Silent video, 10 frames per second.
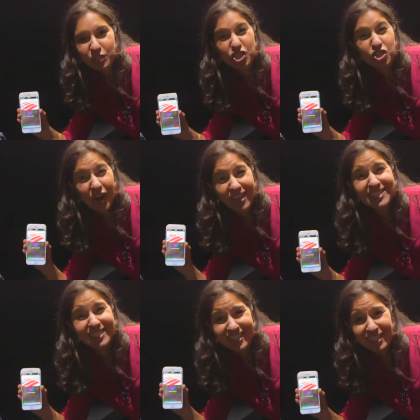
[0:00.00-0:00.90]
which is trying
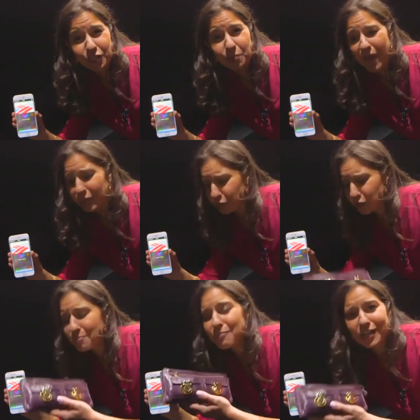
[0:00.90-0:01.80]
to kill my
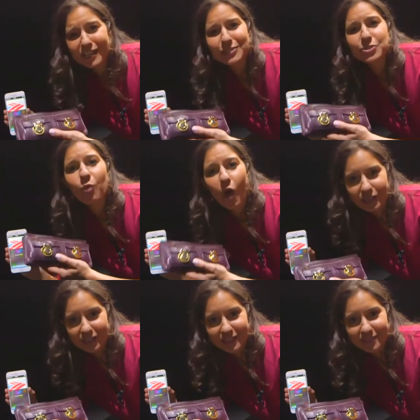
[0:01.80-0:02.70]
humongous
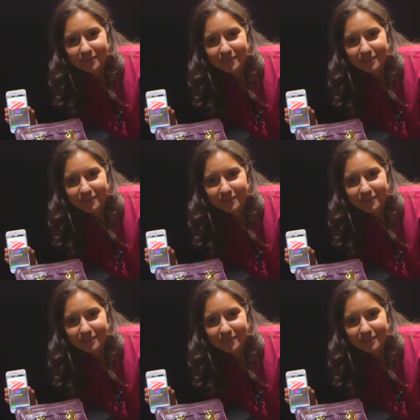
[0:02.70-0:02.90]
wallet.